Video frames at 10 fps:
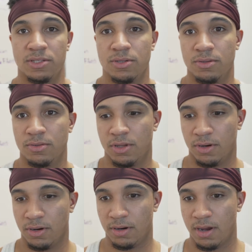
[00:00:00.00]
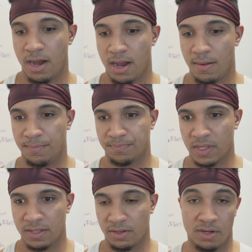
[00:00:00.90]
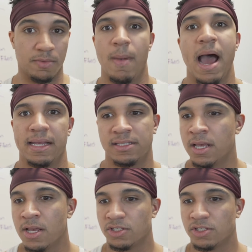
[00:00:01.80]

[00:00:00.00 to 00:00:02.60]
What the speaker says: to their demise.